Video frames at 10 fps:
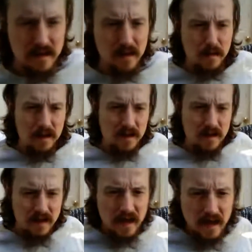some of
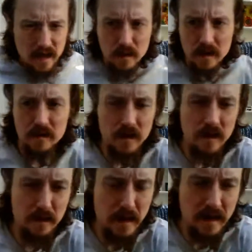the tech or
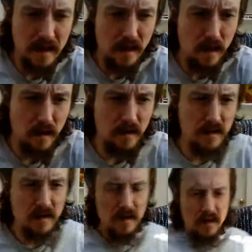whatever, making it
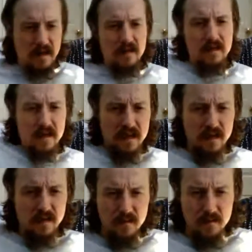harder so that they to
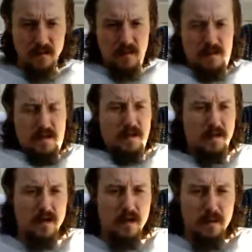get a
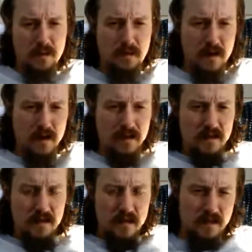signature on my
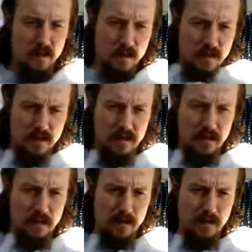body, so they can torture
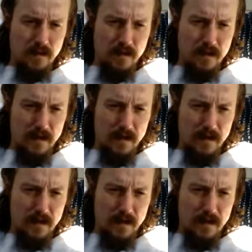me with